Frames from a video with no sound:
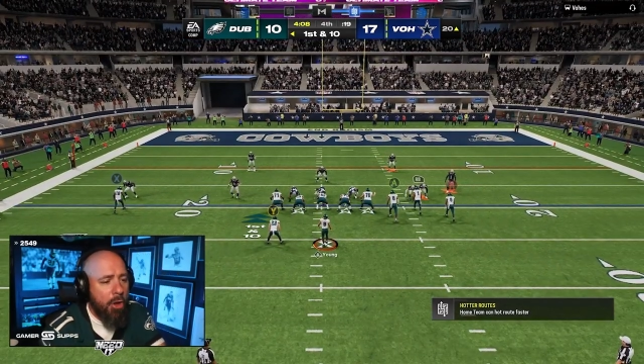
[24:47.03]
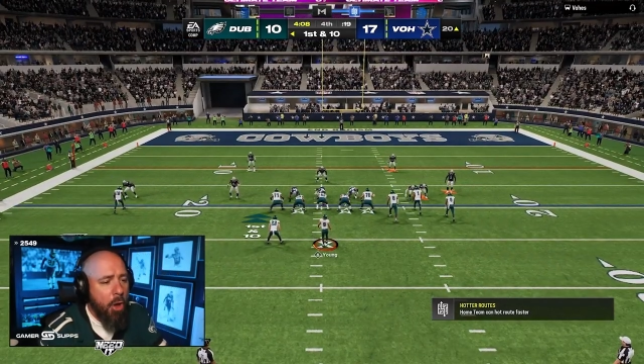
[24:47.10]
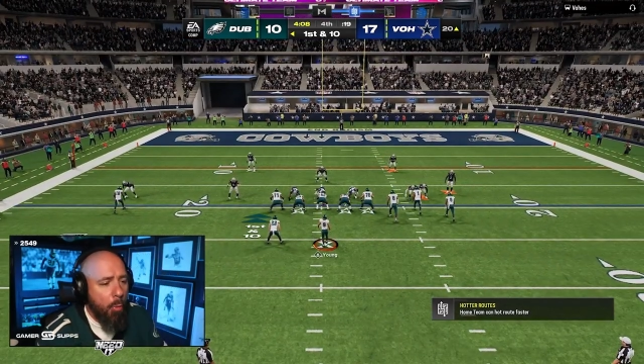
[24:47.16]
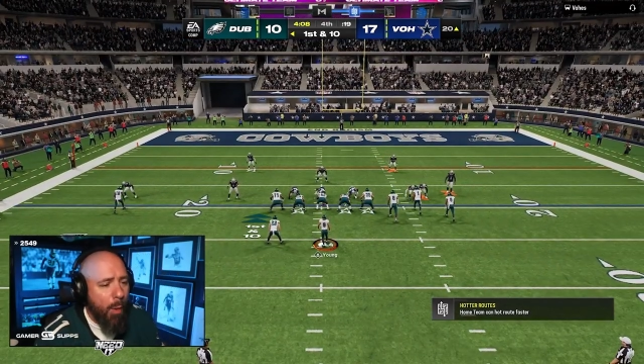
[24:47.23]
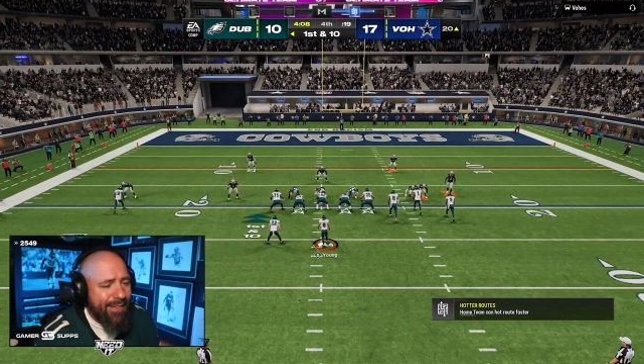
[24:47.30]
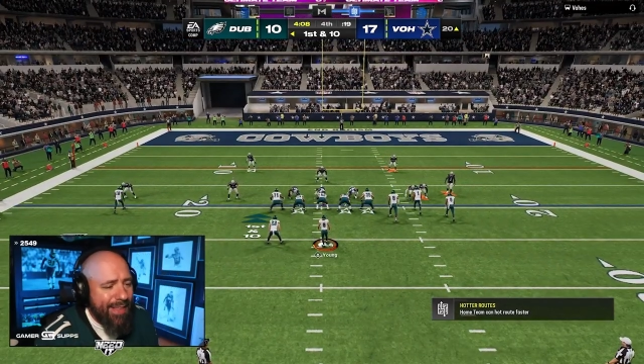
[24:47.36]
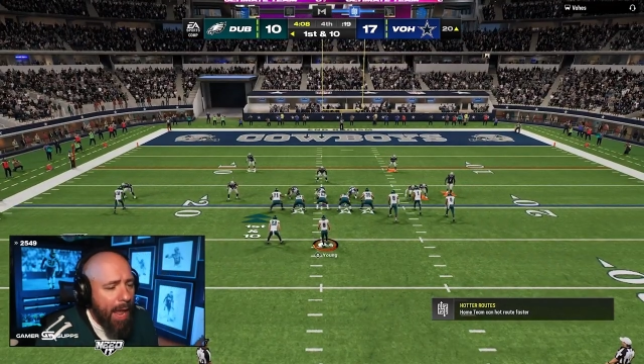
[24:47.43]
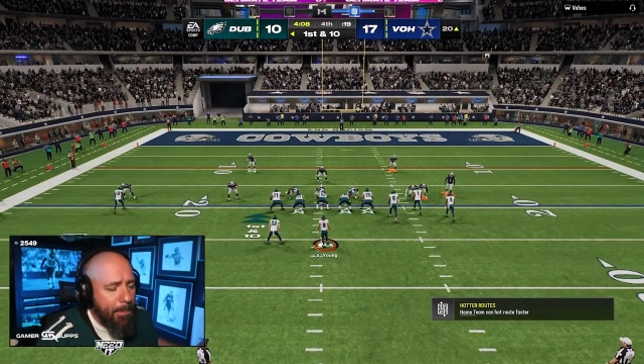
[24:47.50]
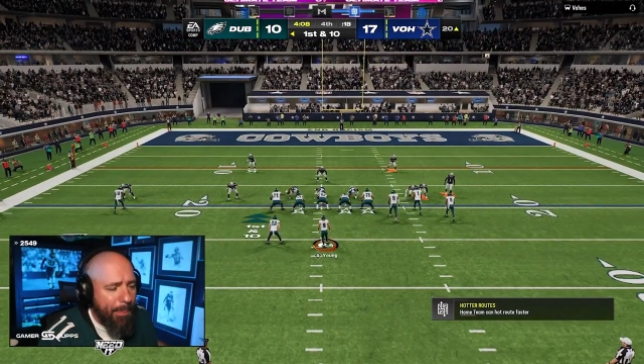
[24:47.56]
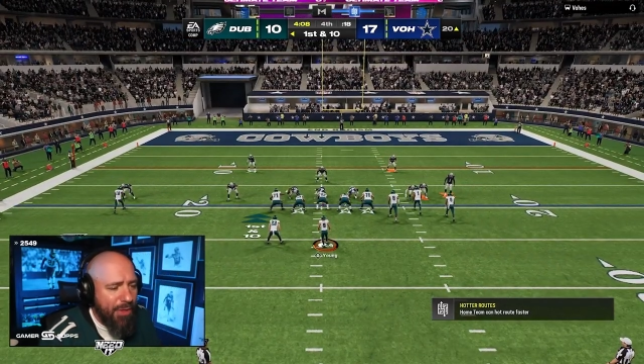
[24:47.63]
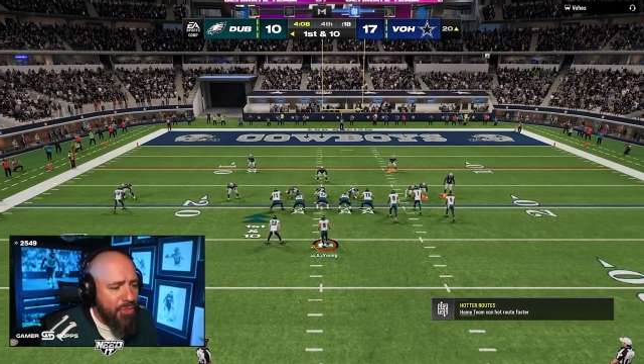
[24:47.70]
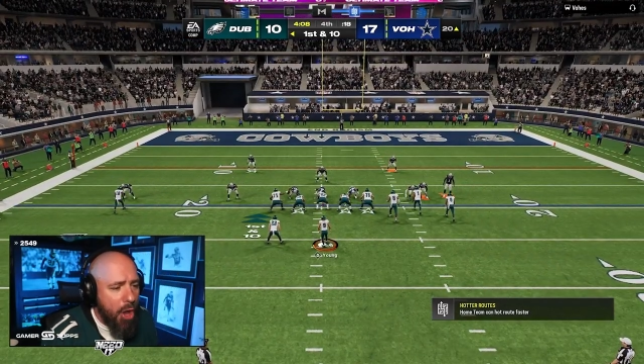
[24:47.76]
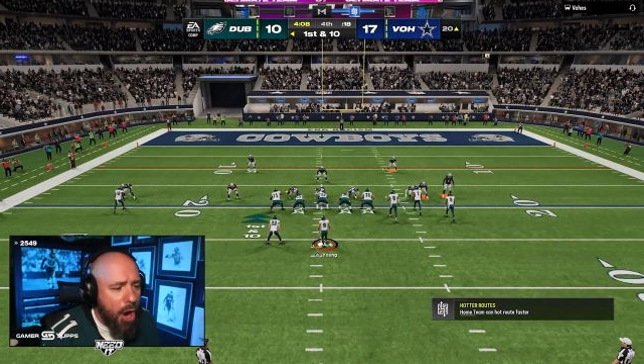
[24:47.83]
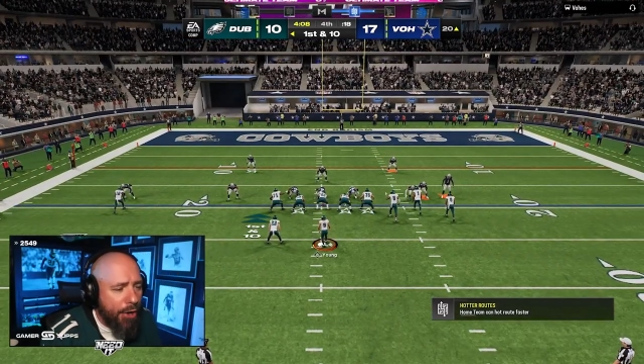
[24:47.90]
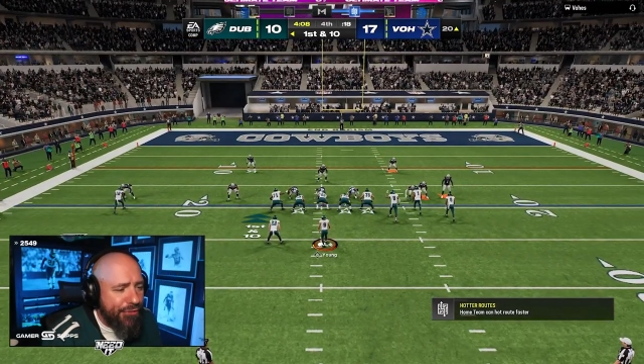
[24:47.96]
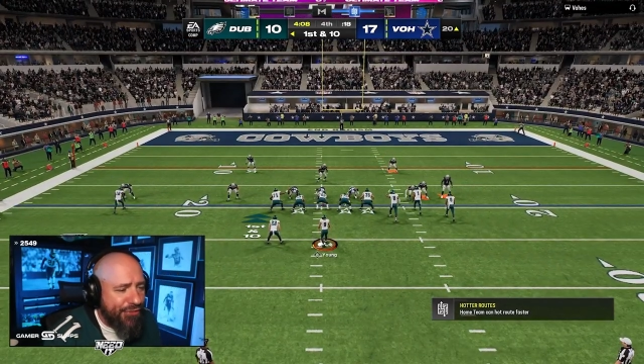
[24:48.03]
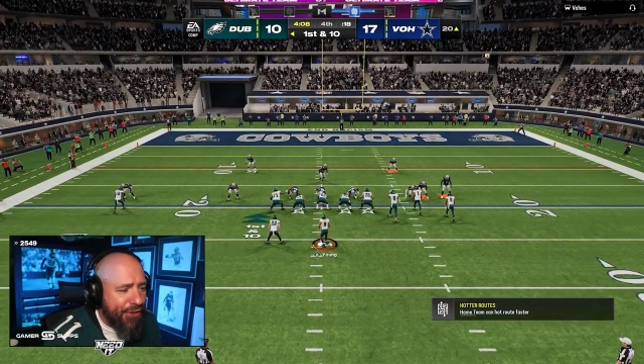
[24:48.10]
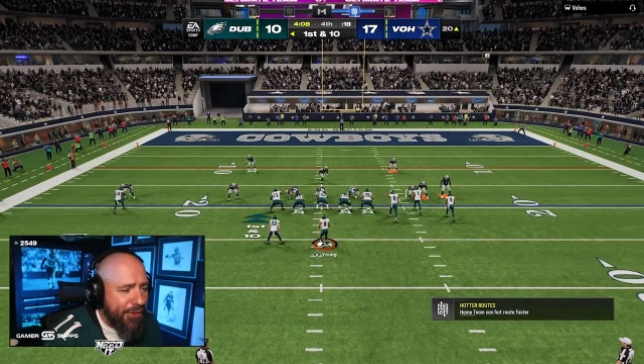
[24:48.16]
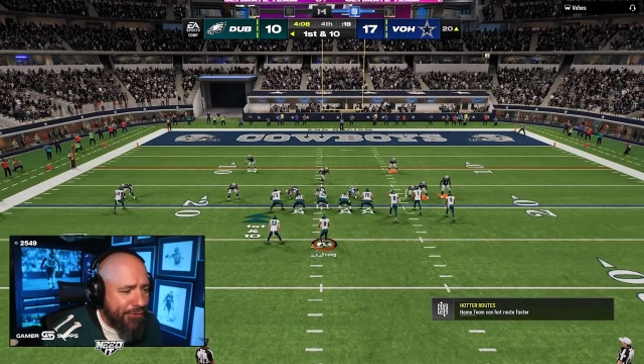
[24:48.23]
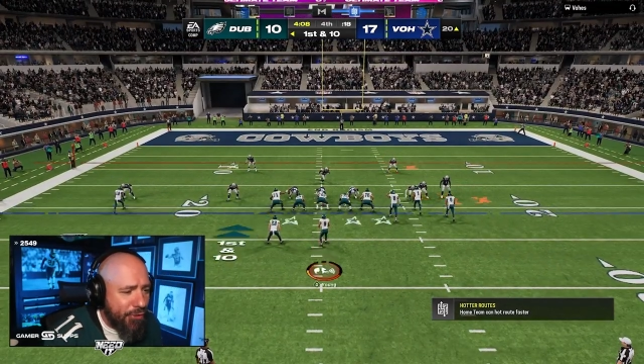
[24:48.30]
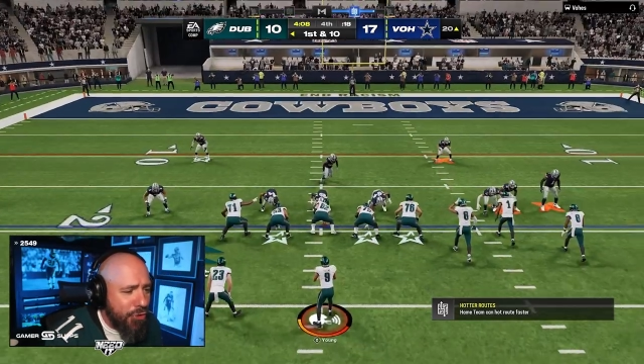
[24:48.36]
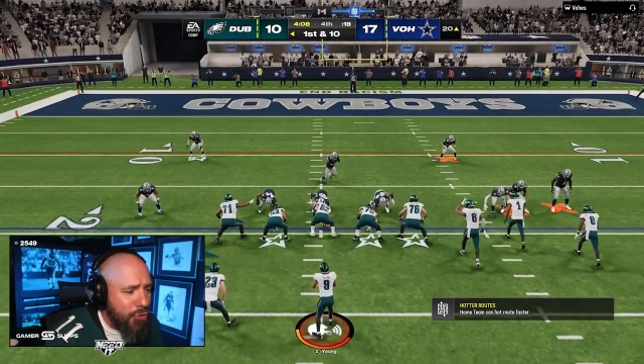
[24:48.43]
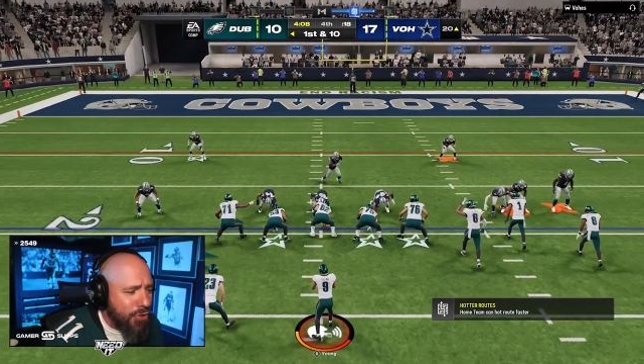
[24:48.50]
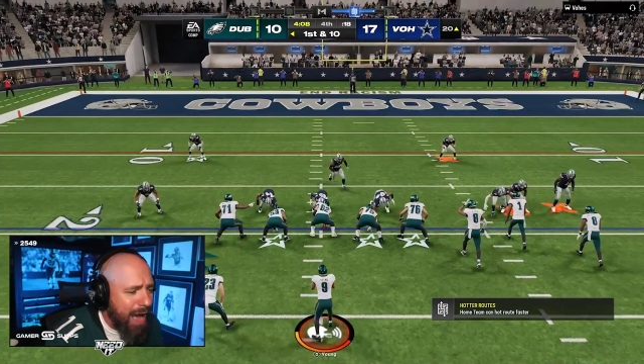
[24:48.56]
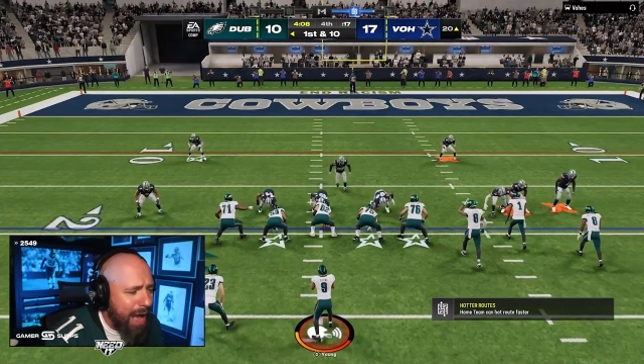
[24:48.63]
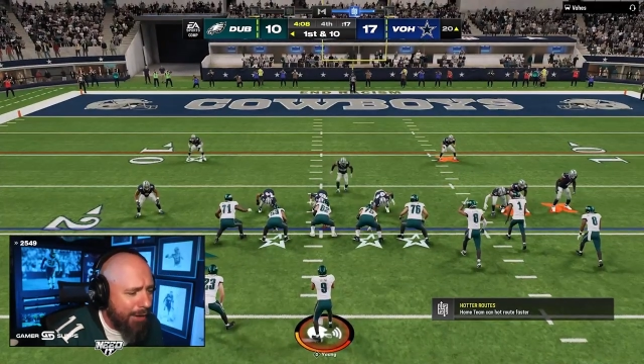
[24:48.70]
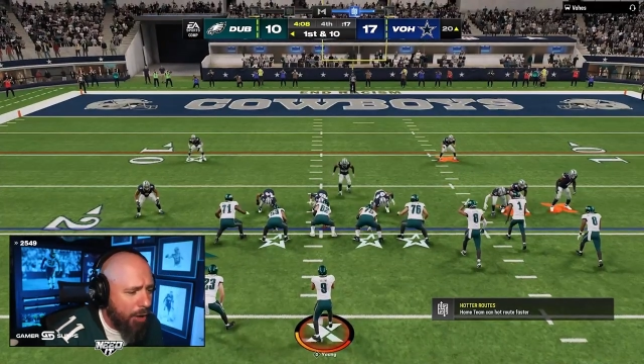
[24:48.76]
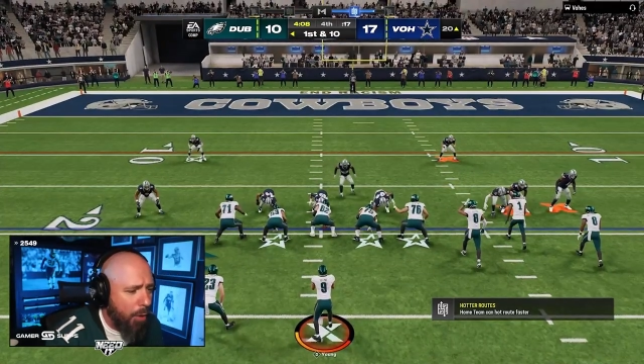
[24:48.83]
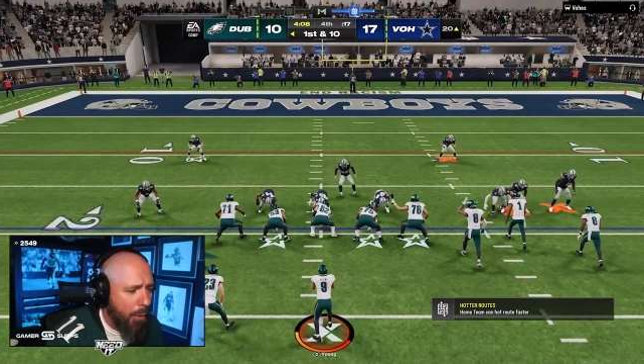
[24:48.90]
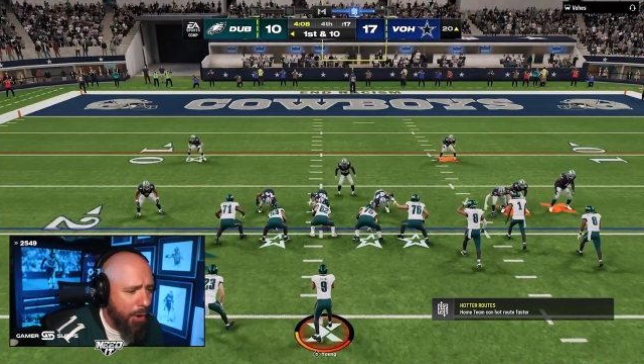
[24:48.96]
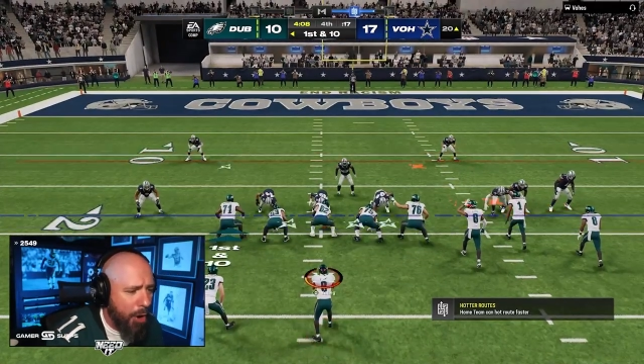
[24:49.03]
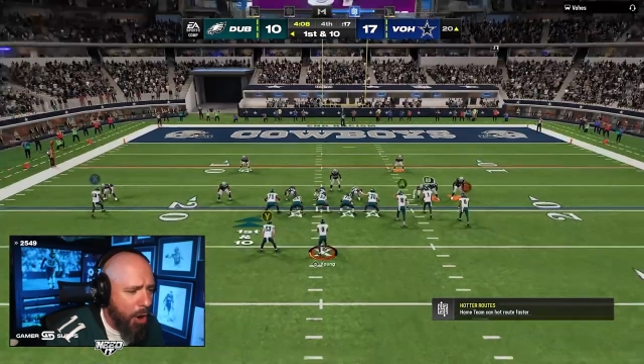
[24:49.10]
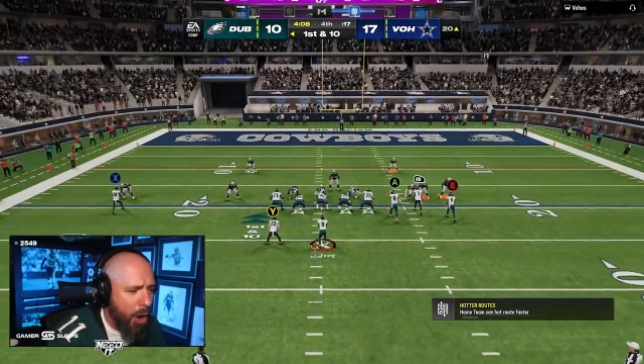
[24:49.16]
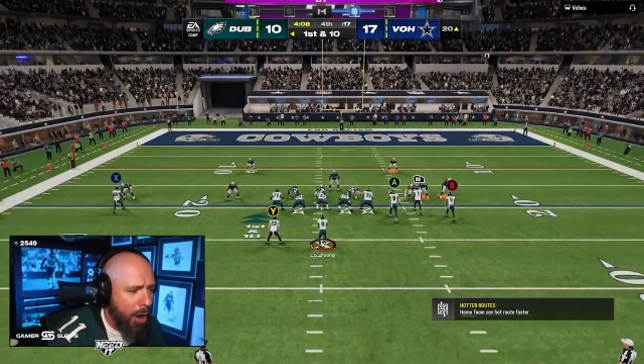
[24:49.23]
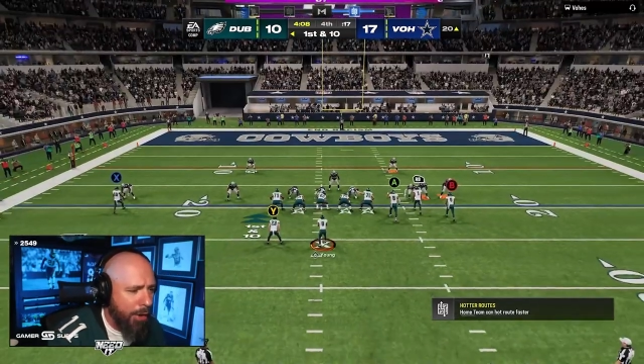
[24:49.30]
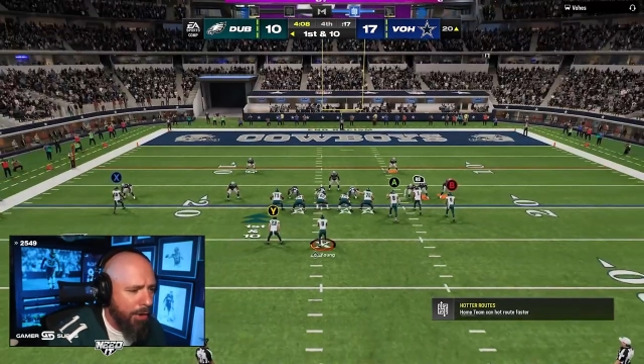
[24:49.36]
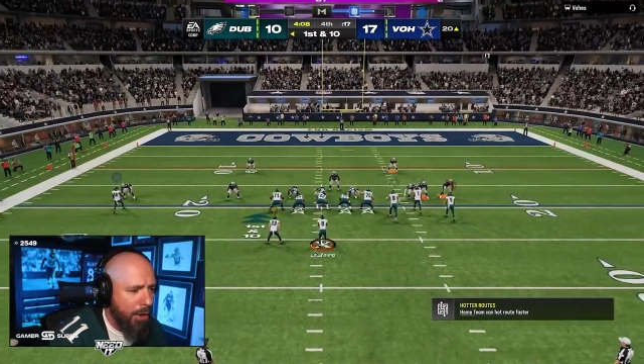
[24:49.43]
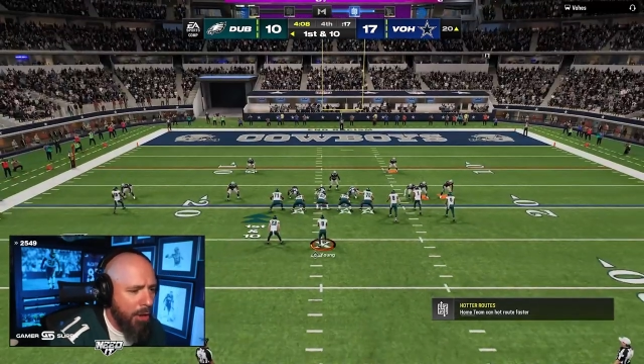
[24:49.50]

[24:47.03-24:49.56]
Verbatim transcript: What type of nerd shit do you got going on?